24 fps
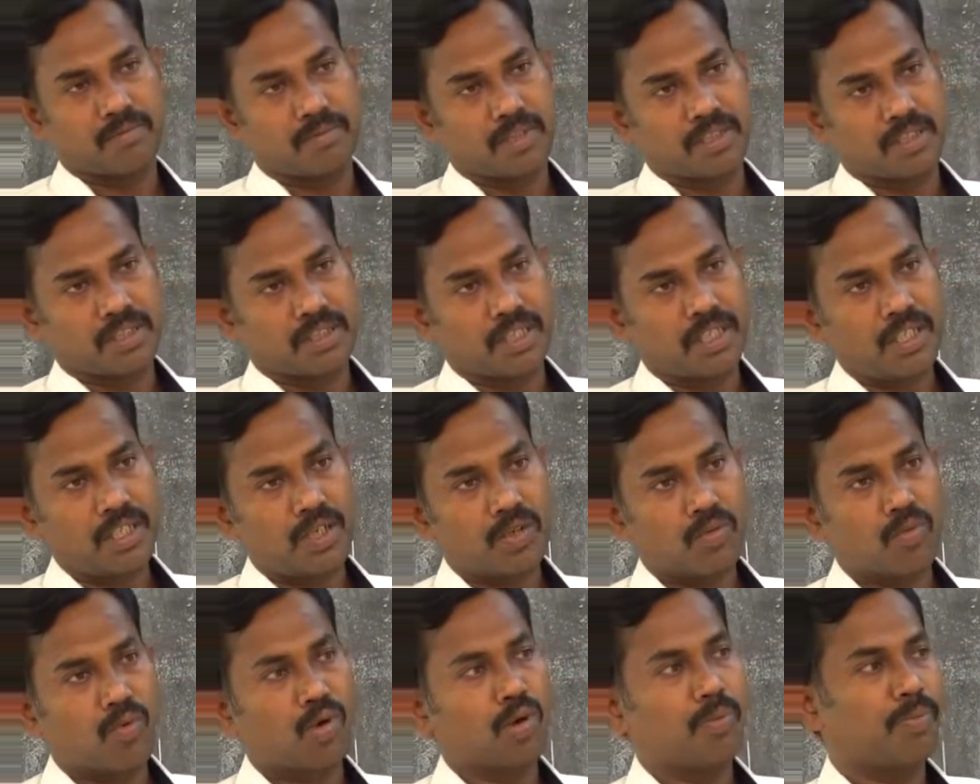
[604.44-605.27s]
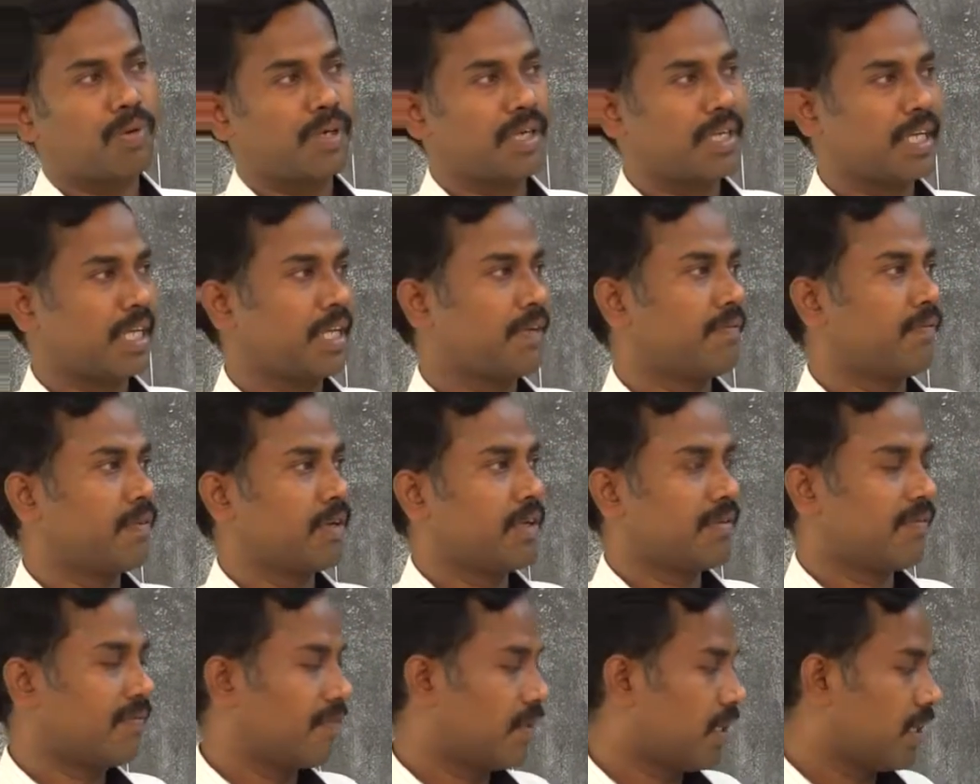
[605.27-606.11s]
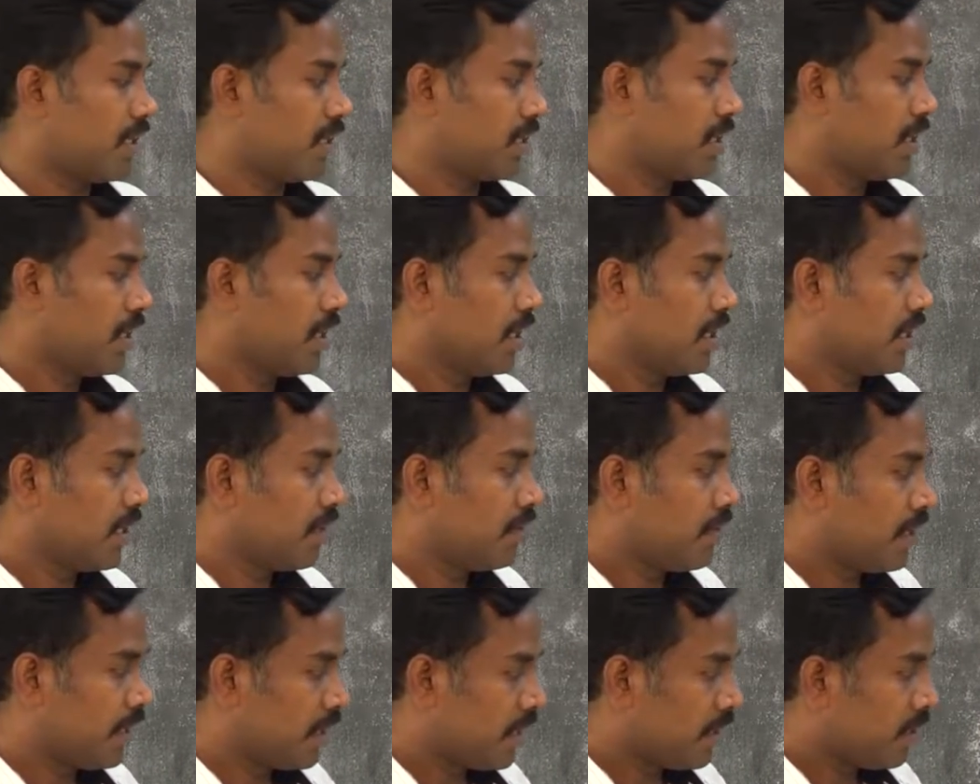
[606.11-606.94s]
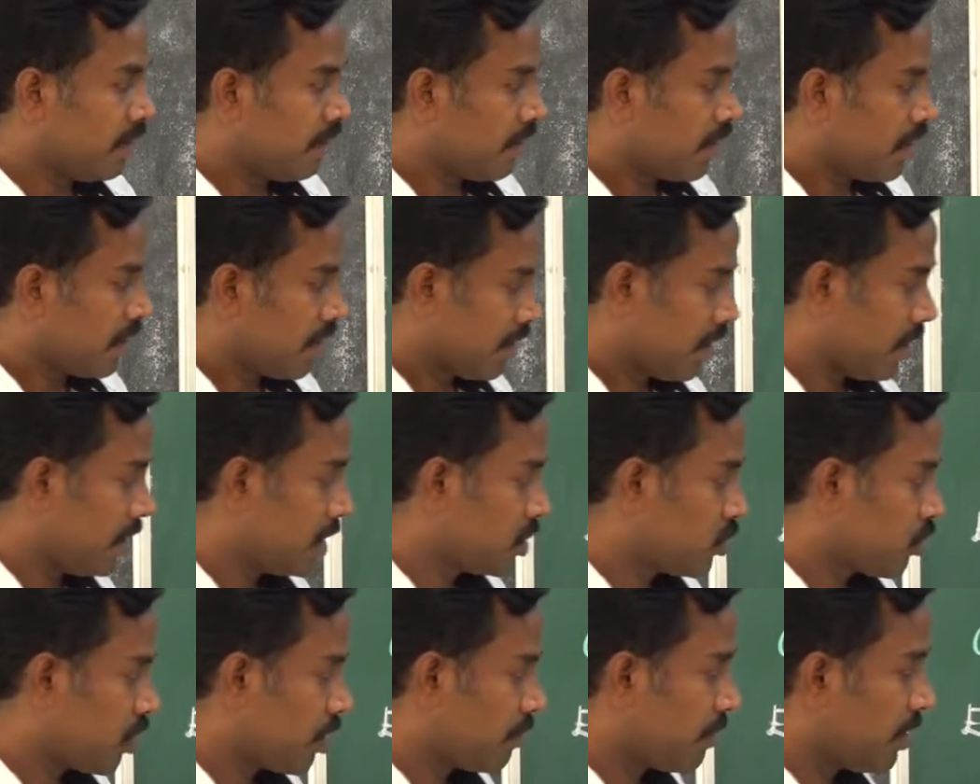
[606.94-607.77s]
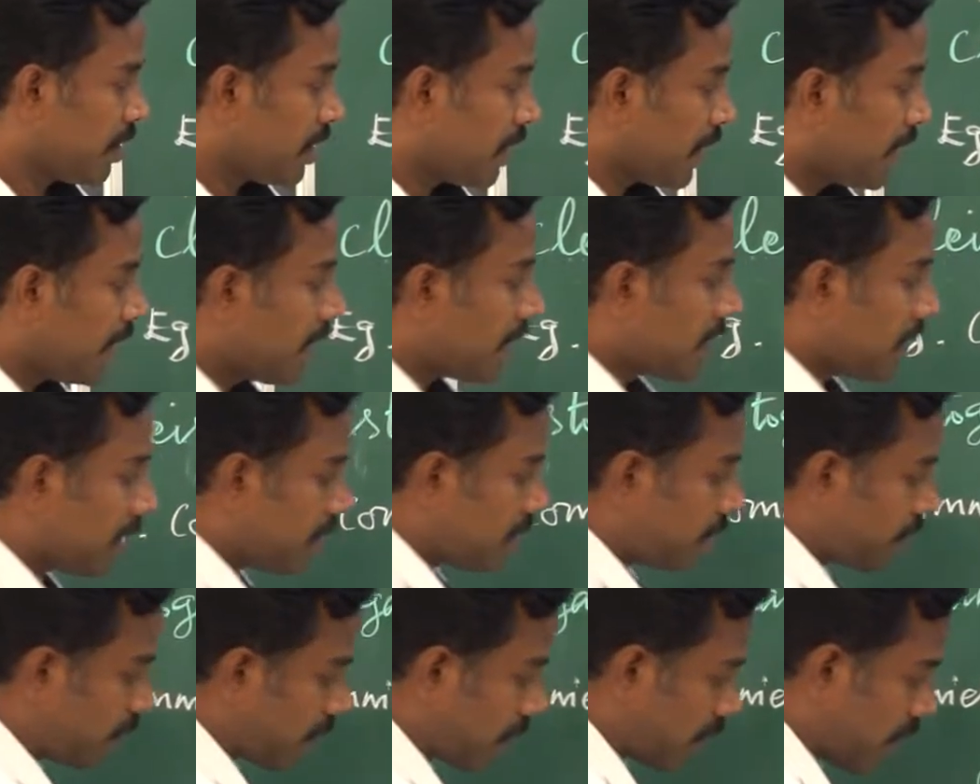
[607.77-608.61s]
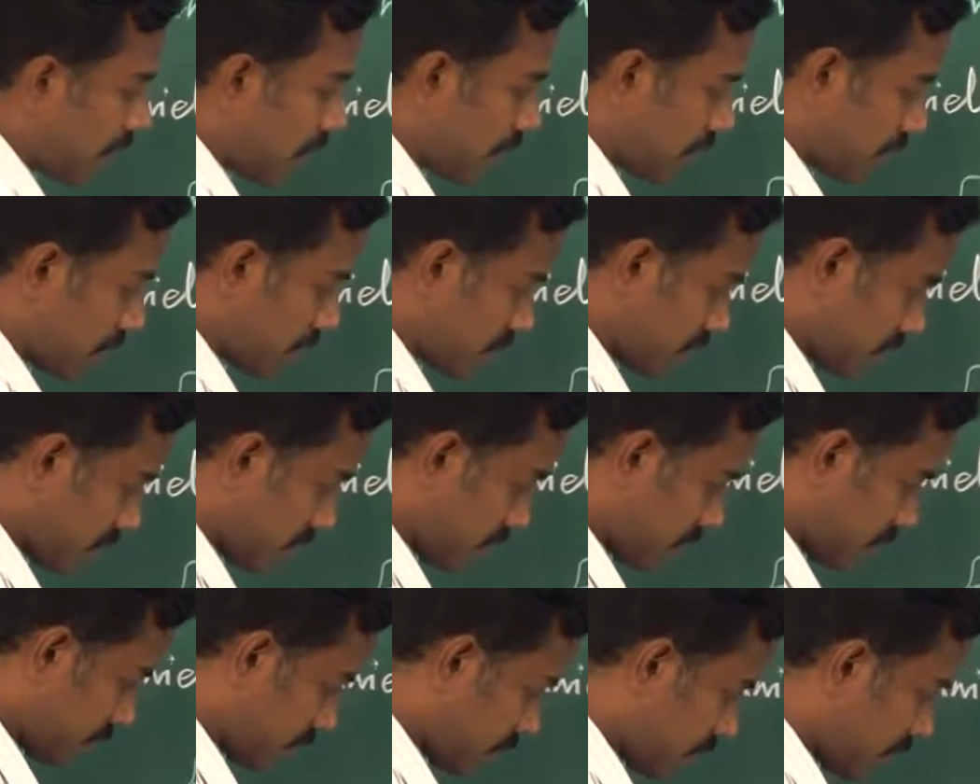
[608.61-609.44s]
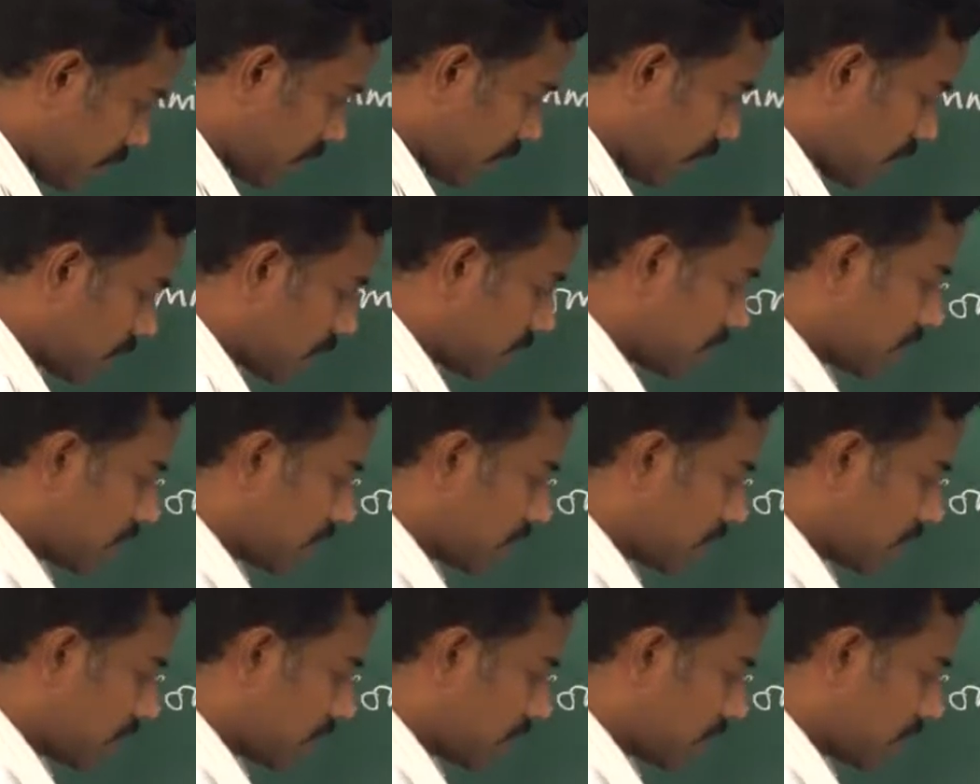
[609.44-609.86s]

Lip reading: means a open type of flower. Then it is one of the aerial flower, because